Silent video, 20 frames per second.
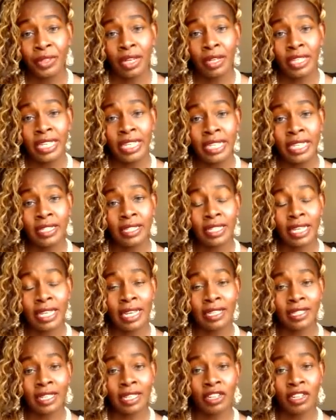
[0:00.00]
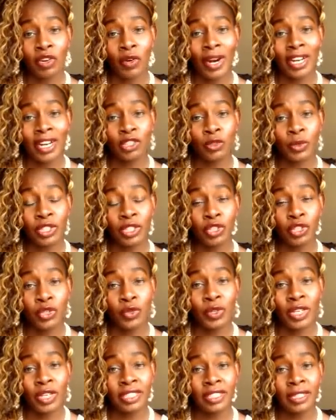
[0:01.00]
needs as an undergraduate
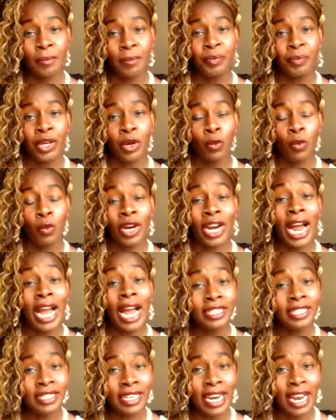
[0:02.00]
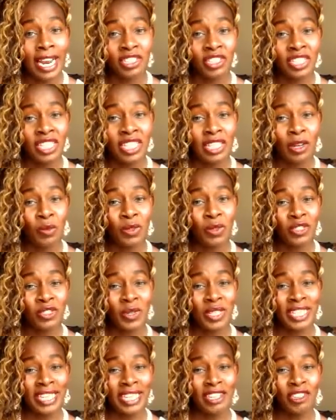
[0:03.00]
student. What I did actually that was
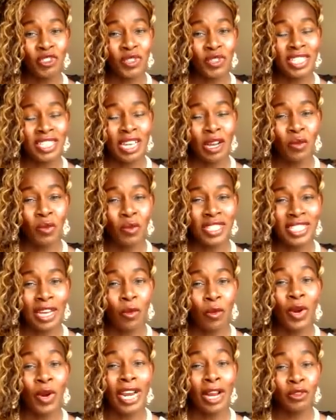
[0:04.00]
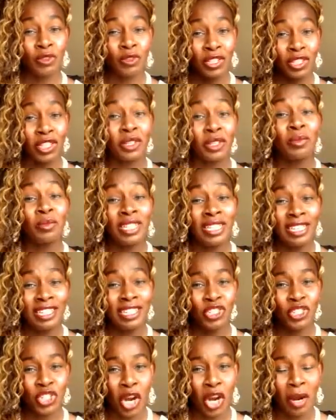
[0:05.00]
really interesting was I went out to the community
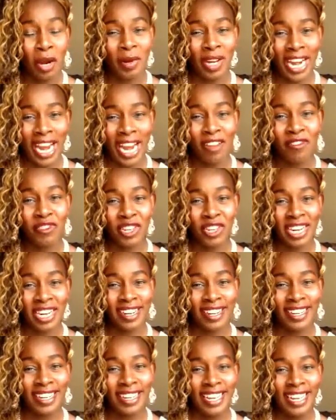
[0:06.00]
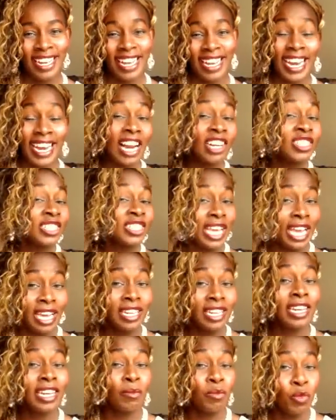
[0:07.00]
to talk about Africa, and actually
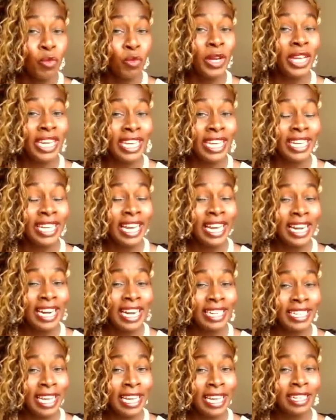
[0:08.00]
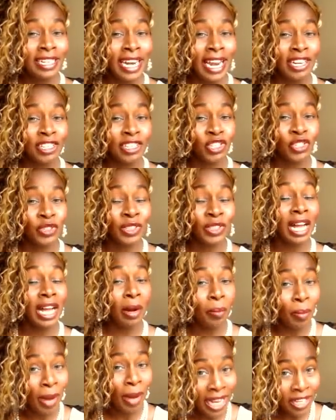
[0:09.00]
ended up winning an International
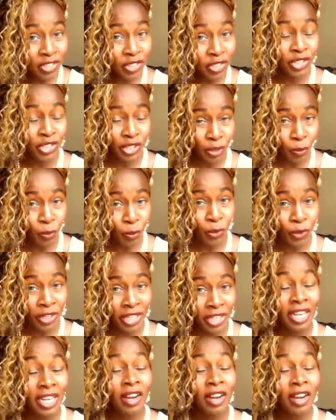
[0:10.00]
Ambassador Award